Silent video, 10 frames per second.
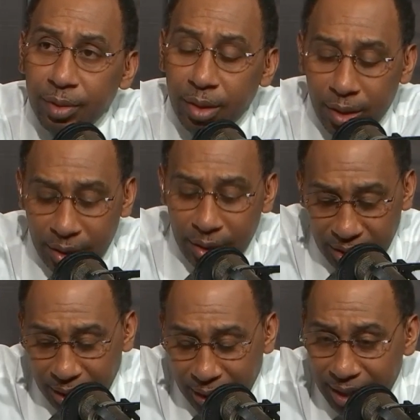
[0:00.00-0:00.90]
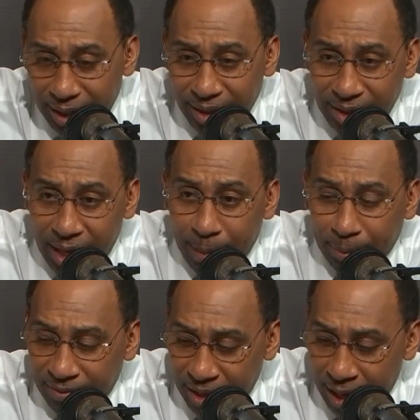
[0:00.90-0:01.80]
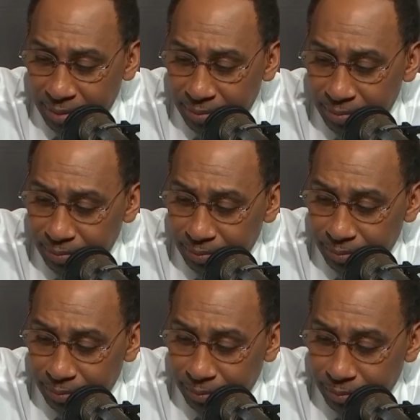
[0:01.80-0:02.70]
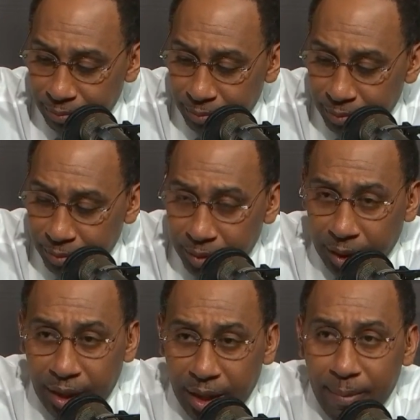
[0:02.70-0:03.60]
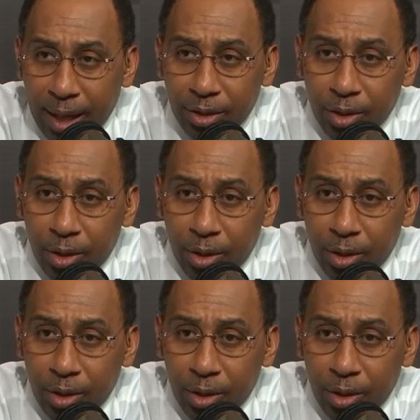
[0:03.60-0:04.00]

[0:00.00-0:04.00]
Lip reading: This is the latest example of that. Again, my condolences